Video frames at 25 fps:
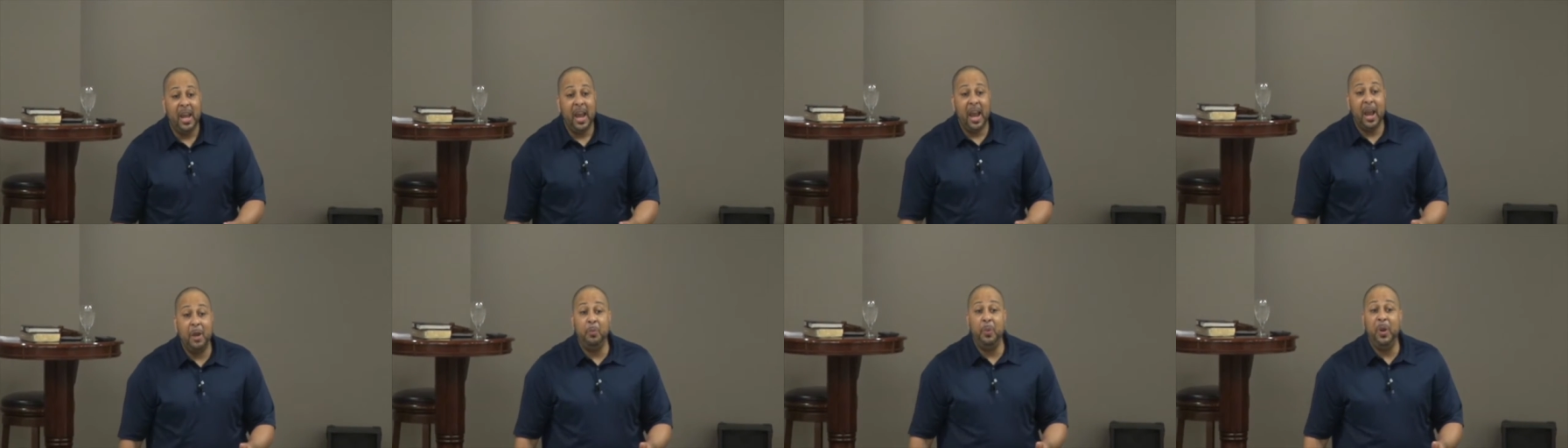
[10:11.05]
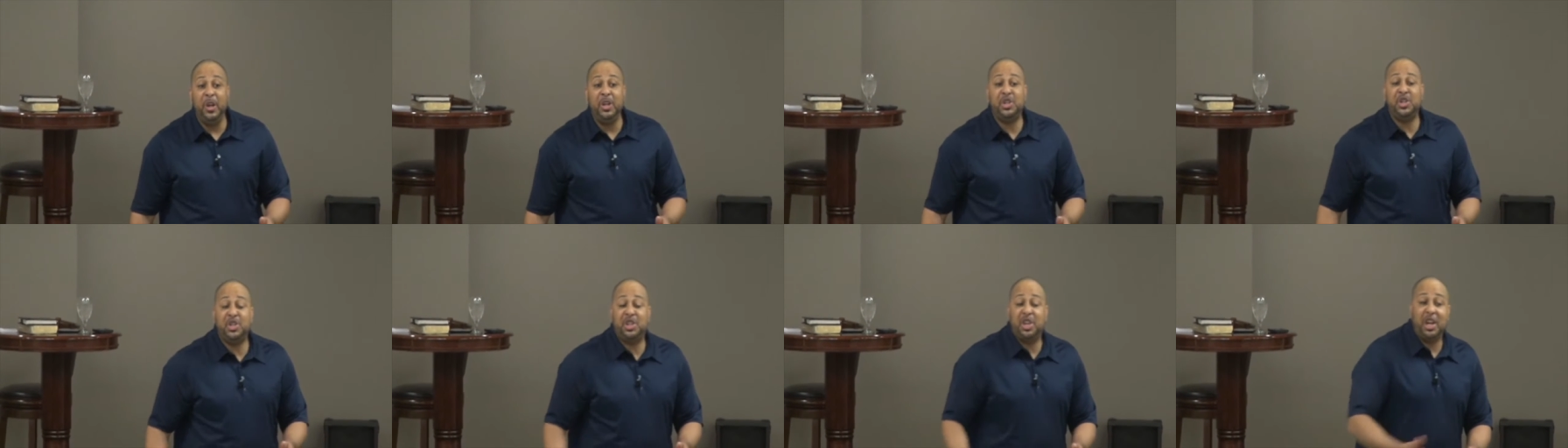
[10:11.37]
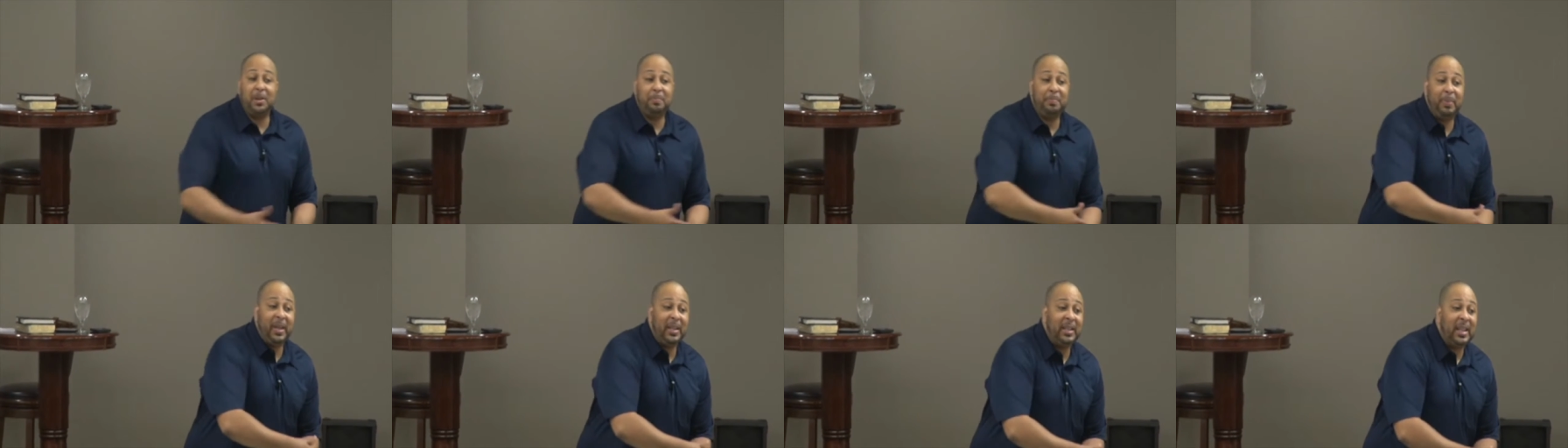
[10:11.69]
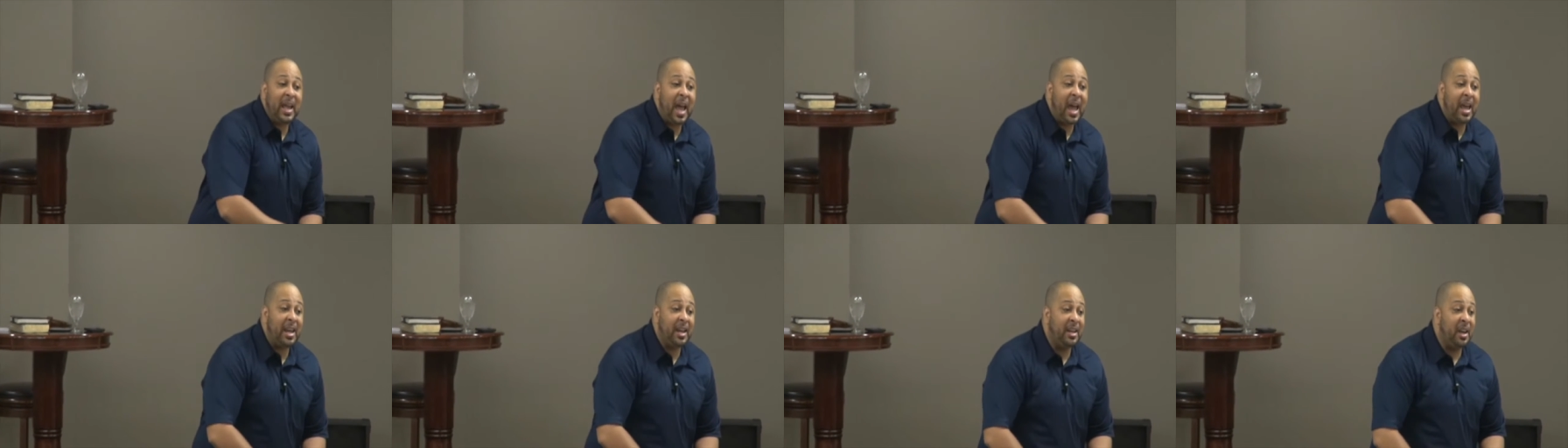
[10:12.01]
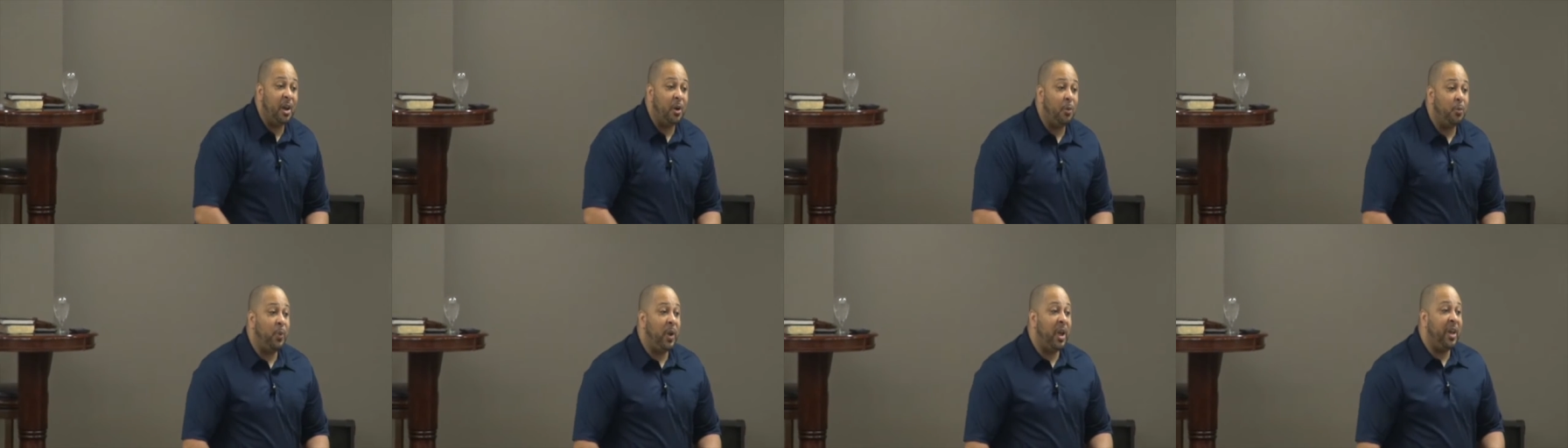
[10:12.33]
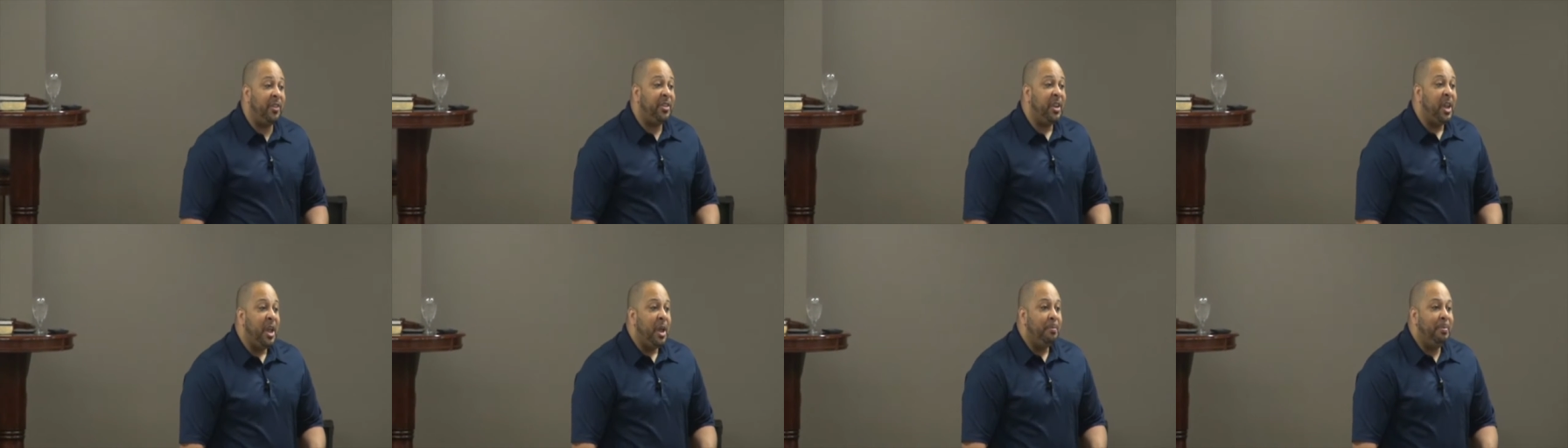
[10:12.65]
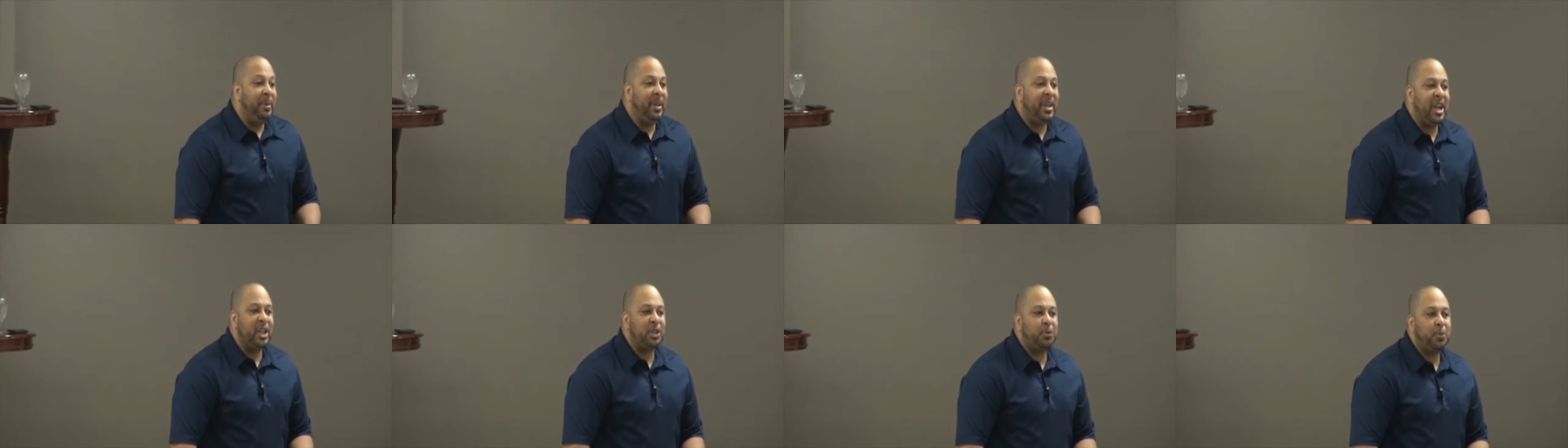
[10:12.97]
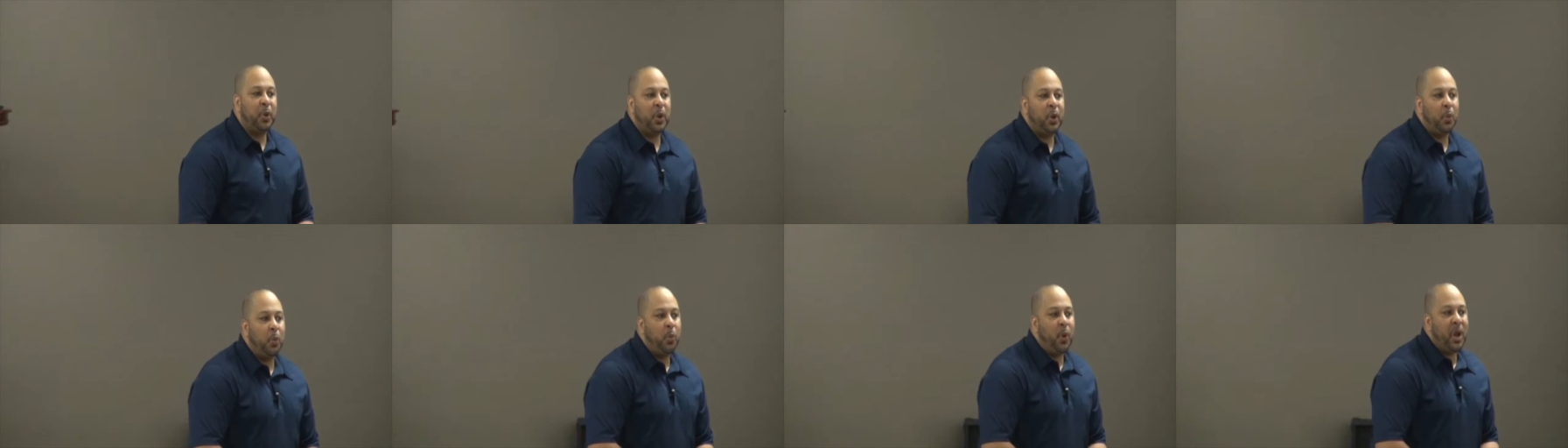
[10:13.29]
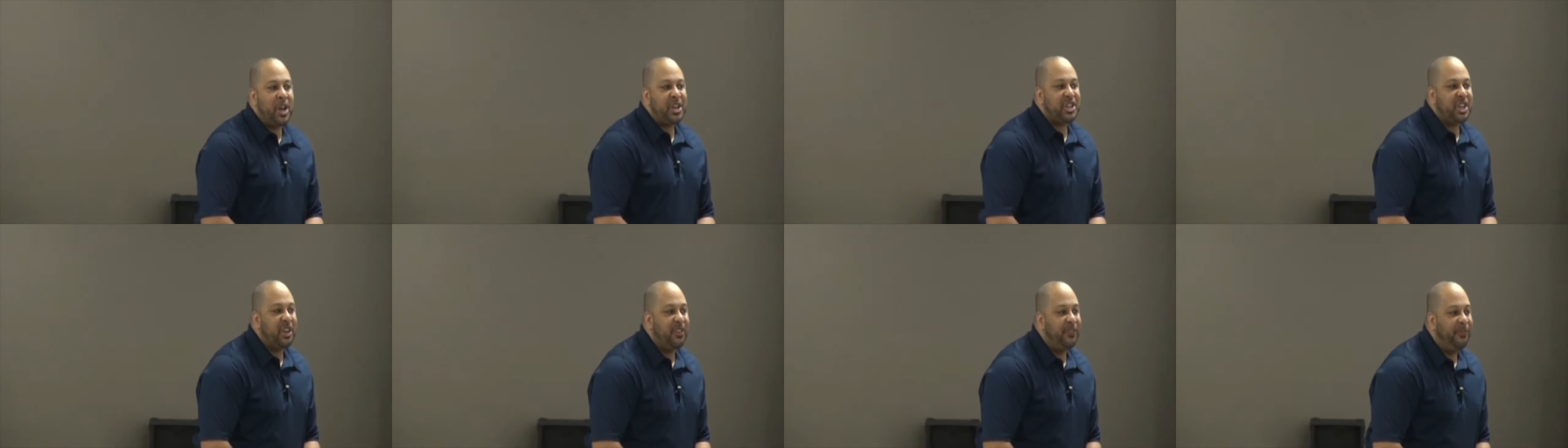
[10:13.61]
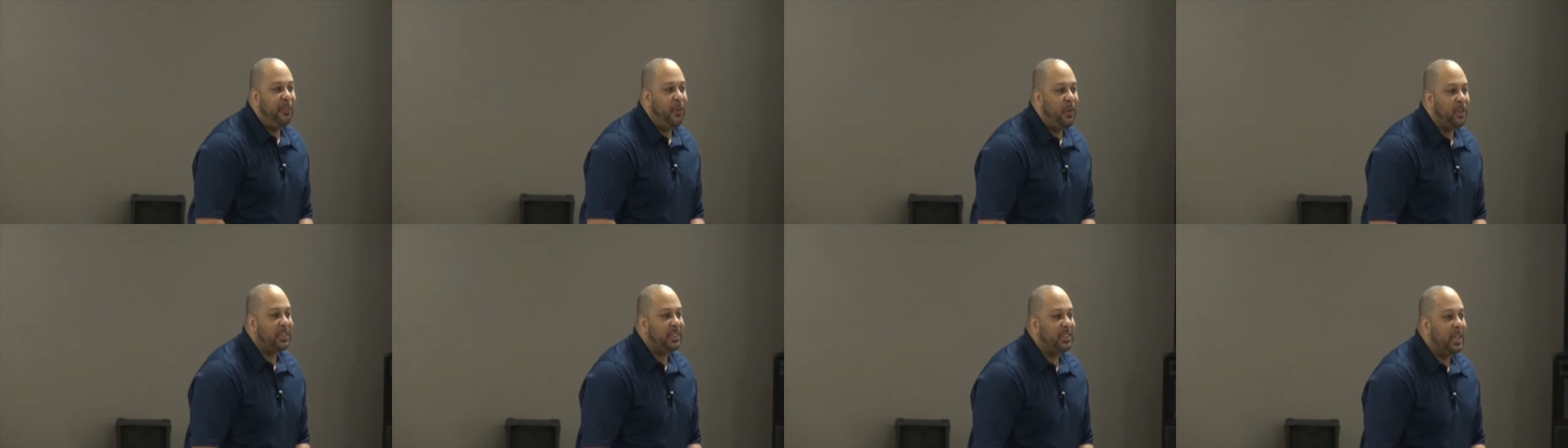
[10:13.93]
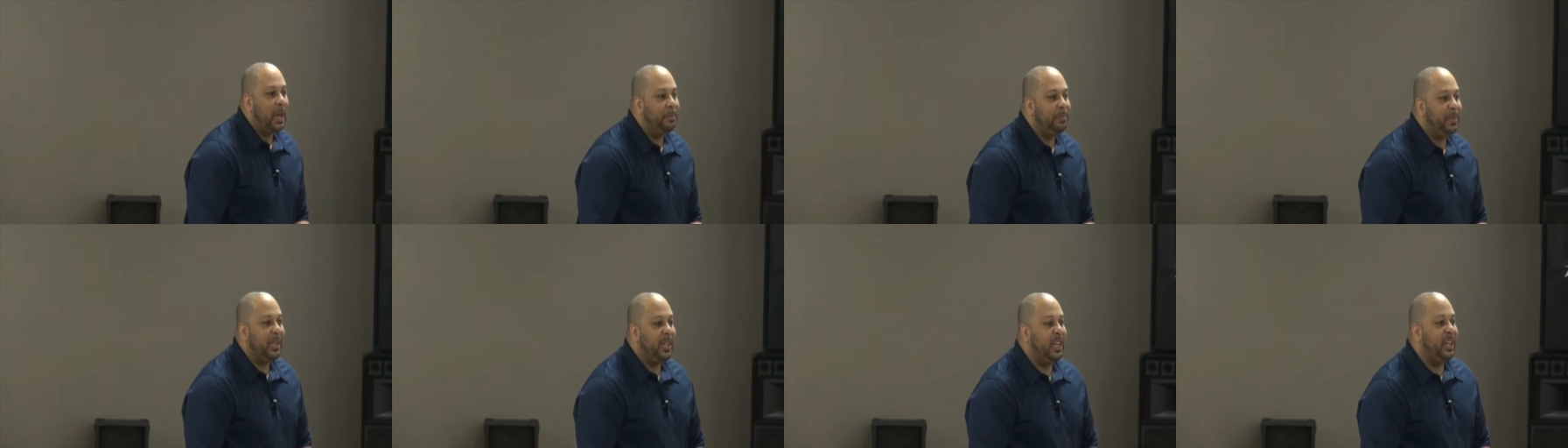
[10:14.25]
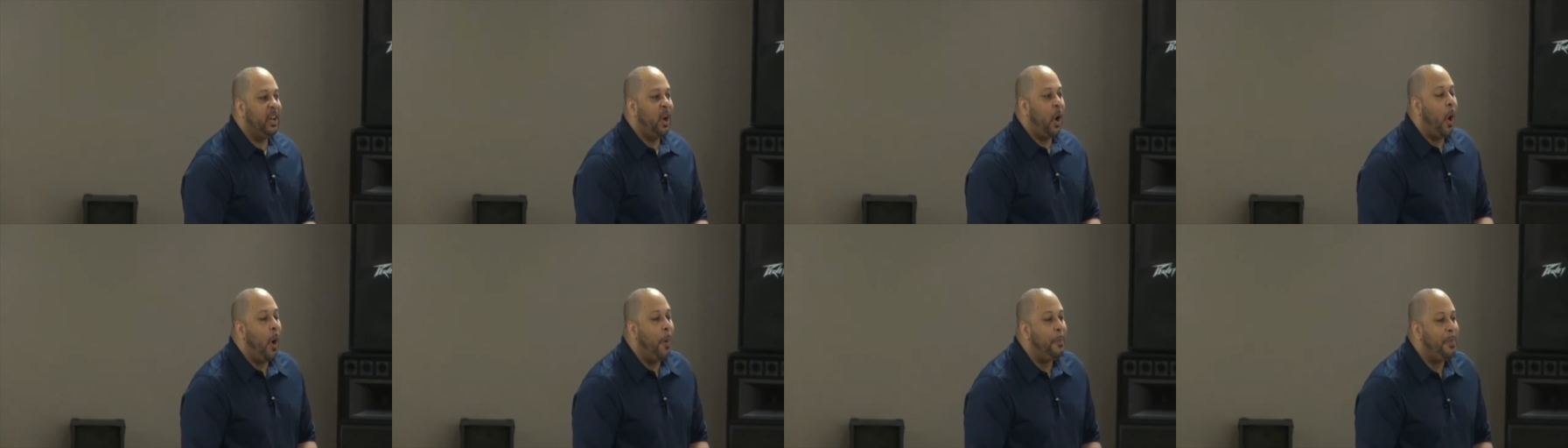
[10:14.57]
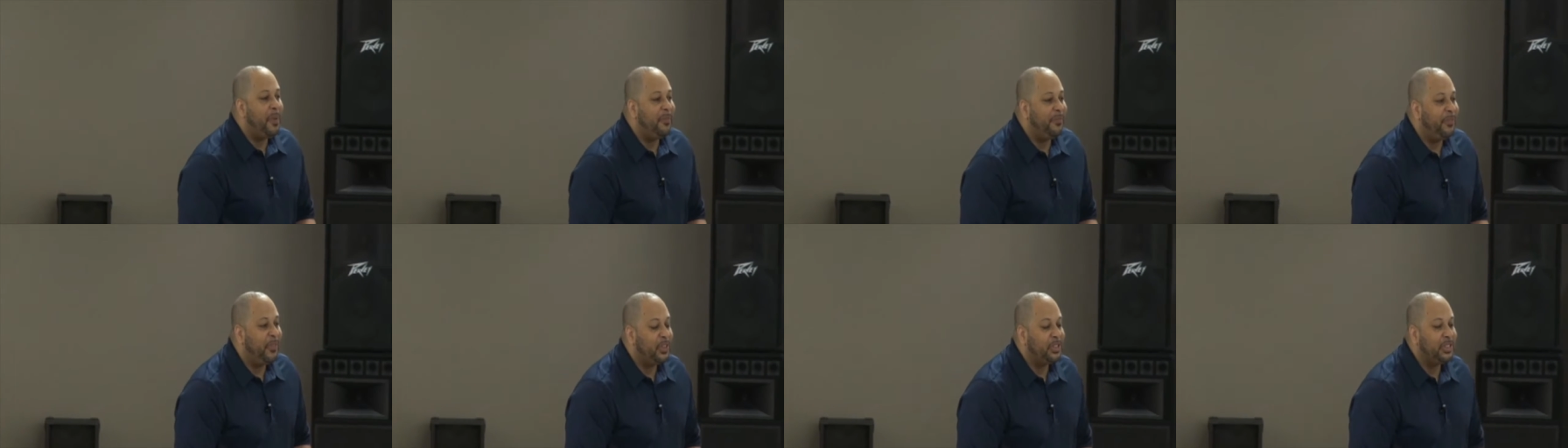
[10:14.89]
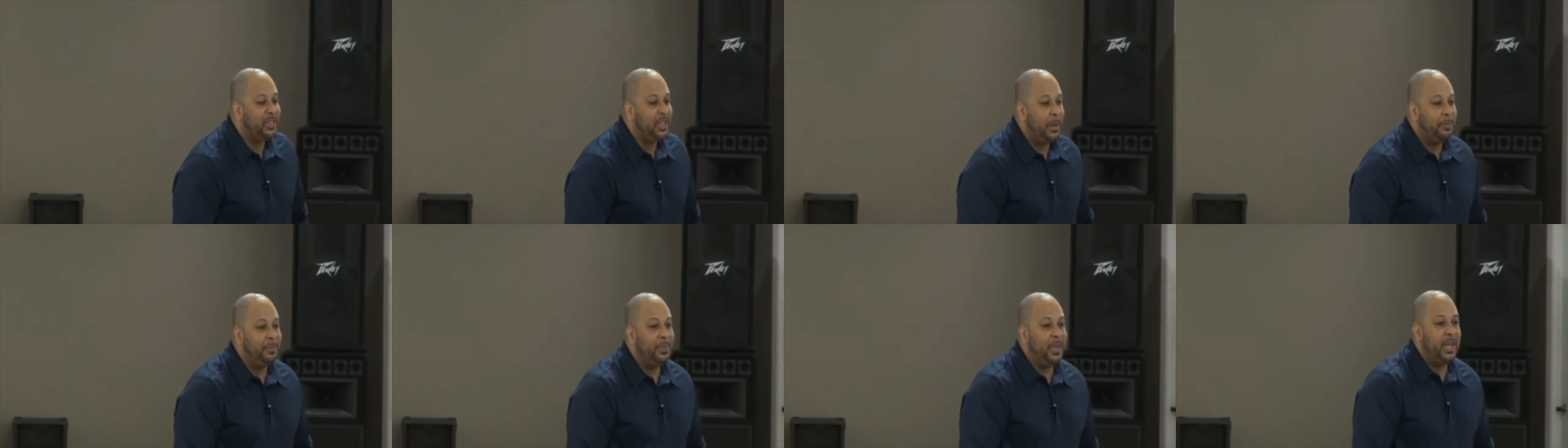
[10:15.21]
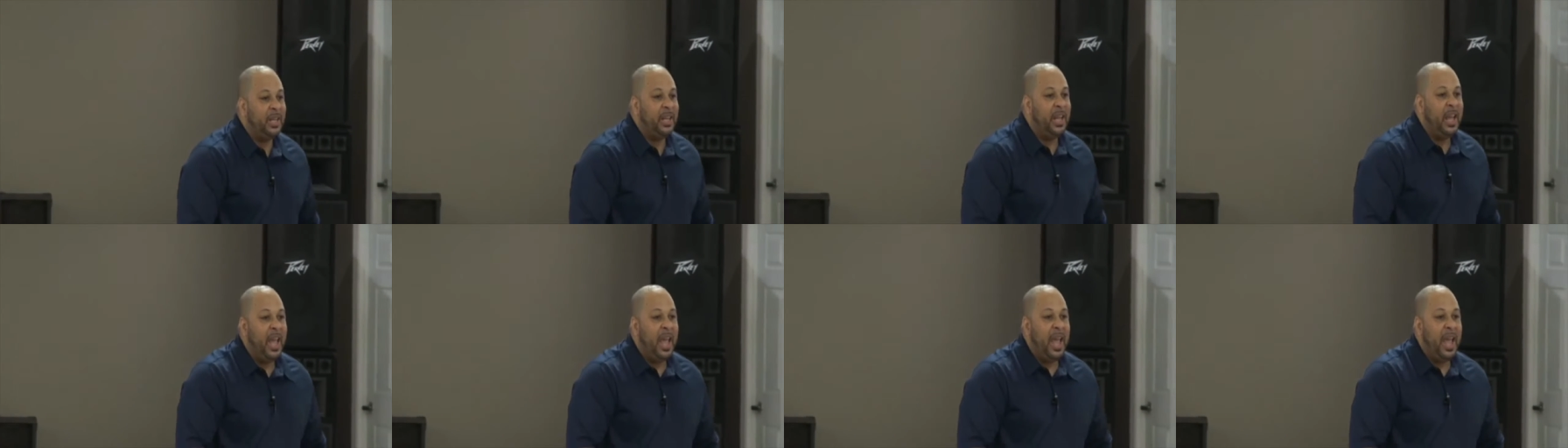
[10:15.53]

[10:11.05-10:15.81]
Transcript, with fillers: and we should be lining up with because we're wishing for something and hoping for something.